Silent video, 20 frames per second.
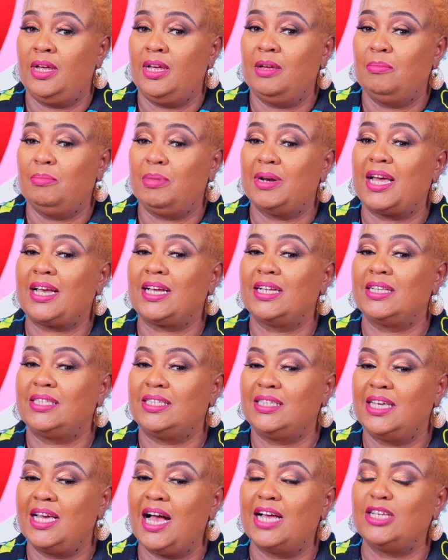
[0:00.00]
But I can
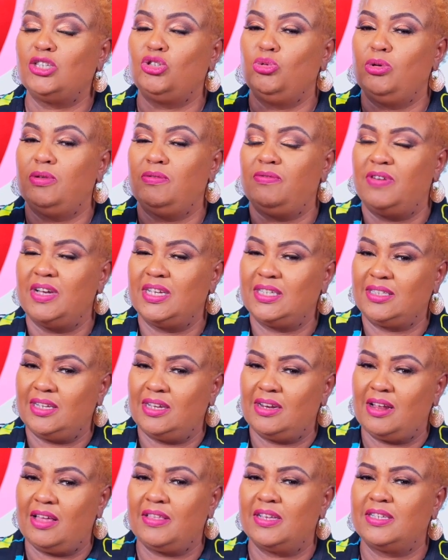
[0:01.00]
say, as you invest
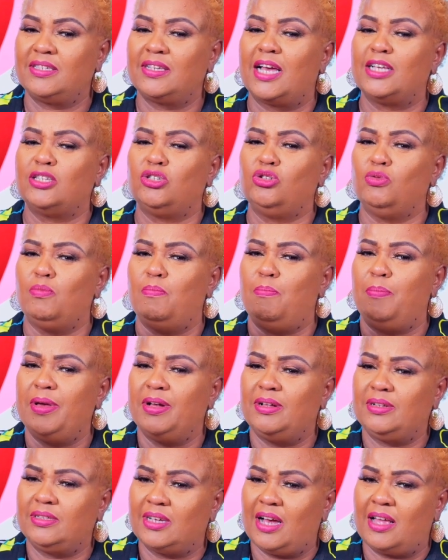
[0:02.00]
in others, as you
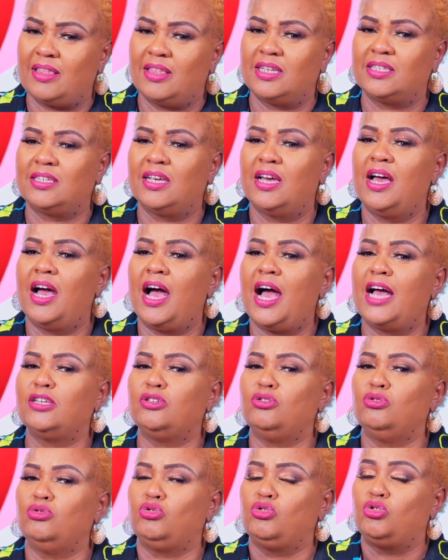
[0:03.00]
build others,
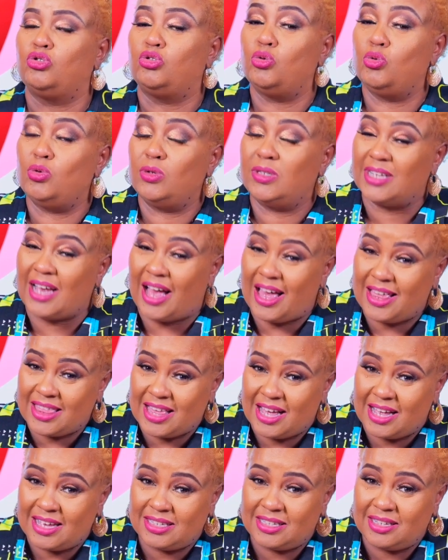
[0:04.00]
as you choose
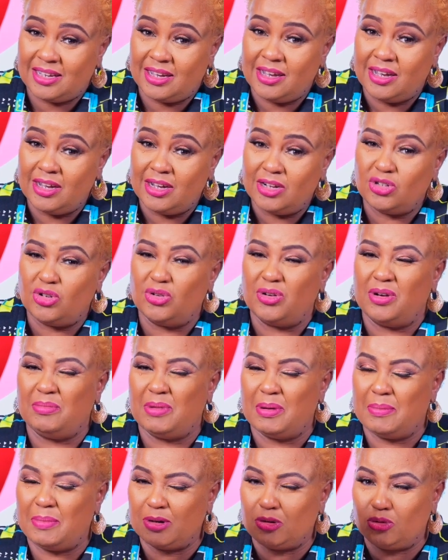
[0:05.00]
others, to
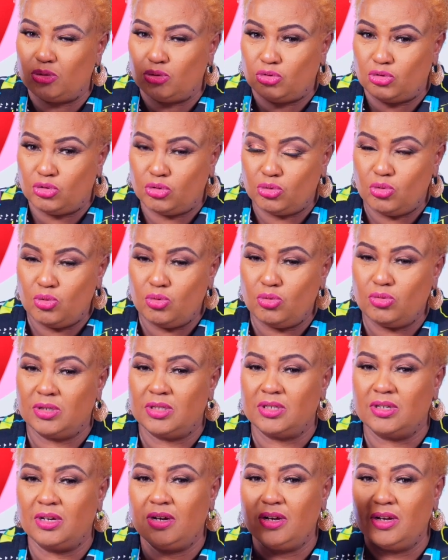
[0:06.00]
remember to
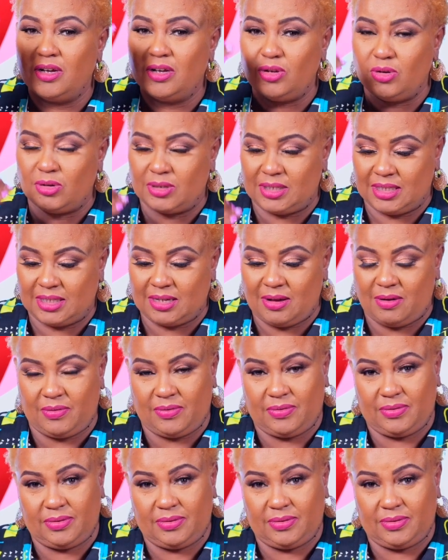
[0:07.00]
choose yourself.